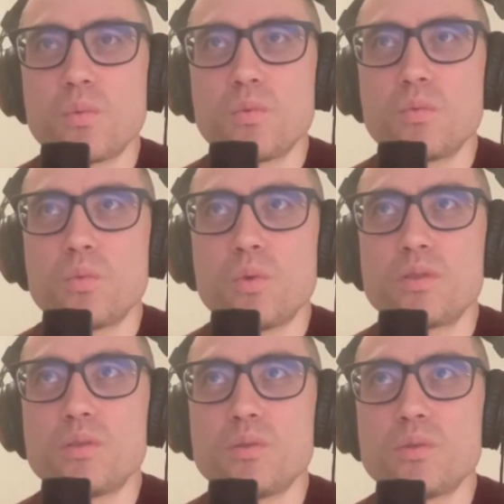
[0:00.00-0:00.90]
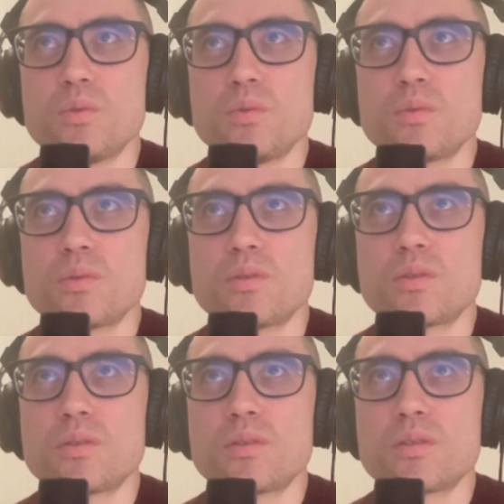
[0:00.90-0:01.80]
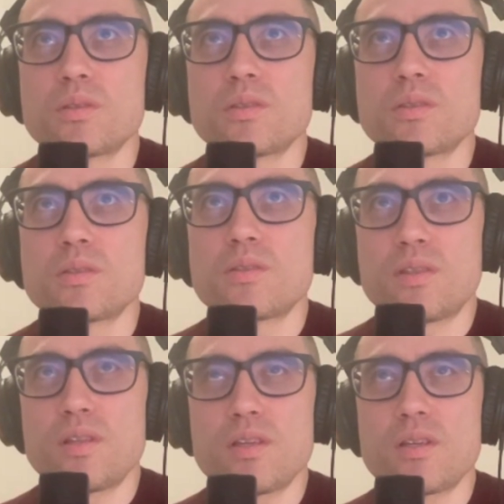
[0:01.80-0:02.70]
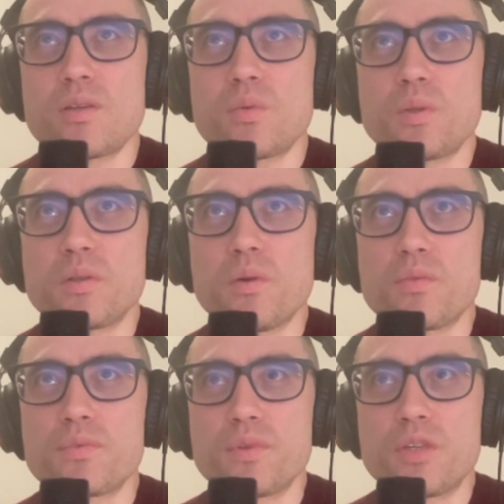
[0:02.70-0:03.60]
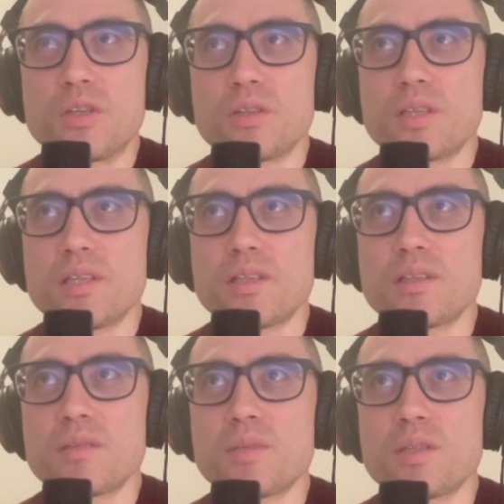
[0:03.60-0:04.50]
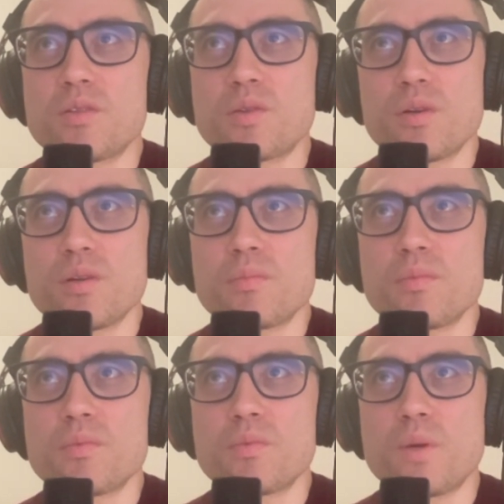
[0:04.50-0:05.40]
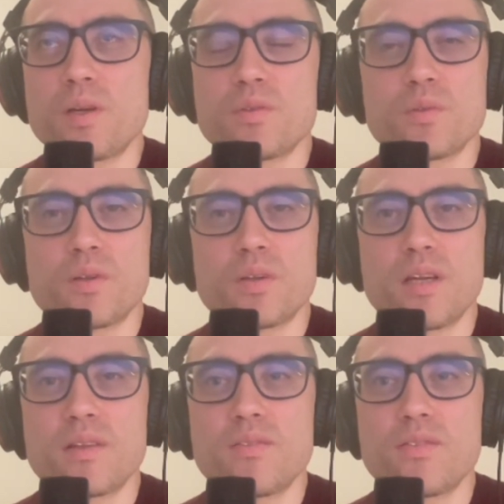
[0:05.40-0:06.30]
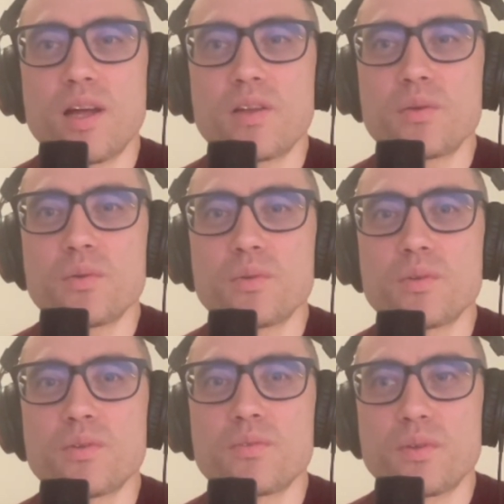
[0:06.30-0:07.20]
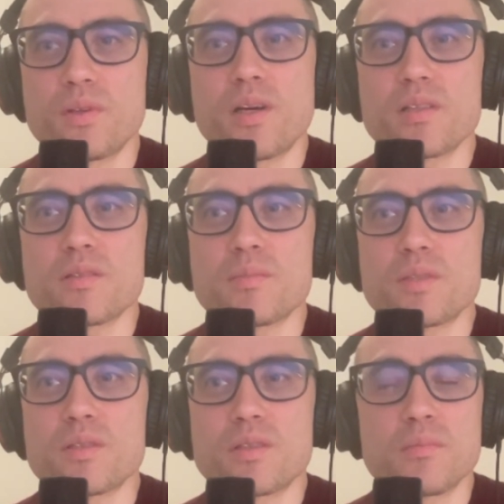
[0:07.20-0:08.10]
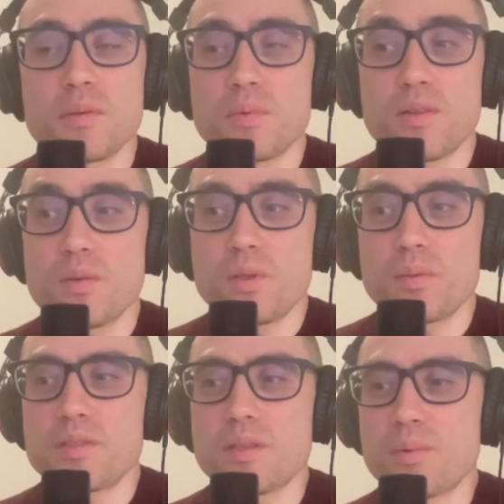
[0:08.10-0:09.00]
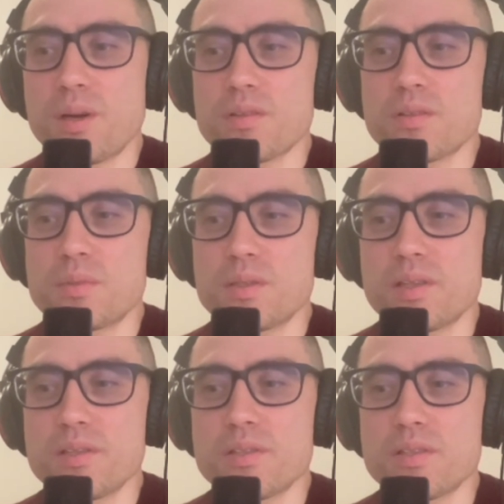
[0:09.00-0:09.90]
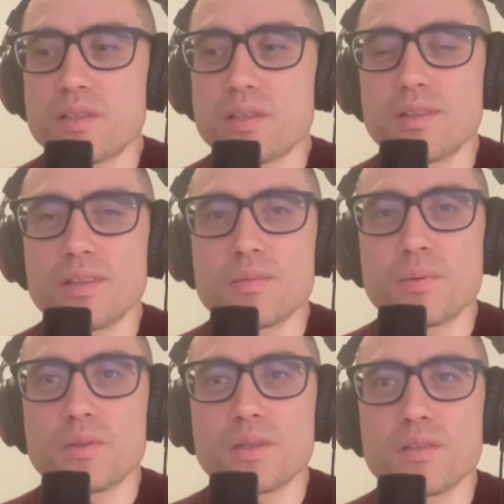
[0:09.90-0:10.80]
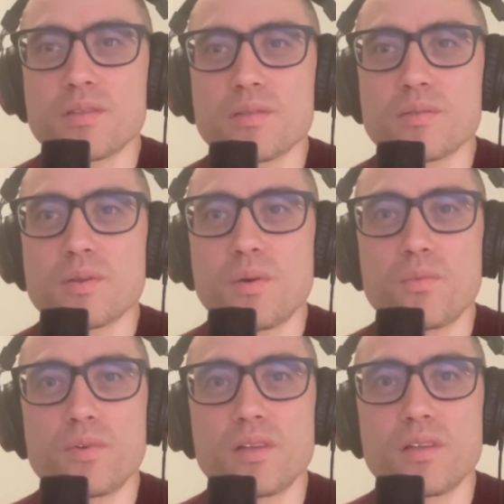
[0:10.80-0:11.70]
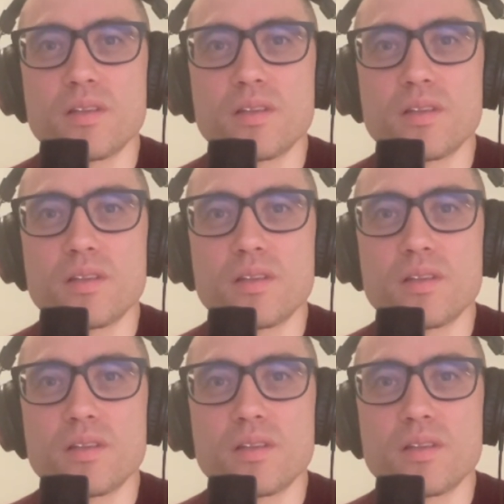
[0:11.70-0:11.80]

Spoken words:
What do you think you will offer, like in midterm? Where do you create the value for the customers? And maybe there will be some customers listening in this podcast, hopefully.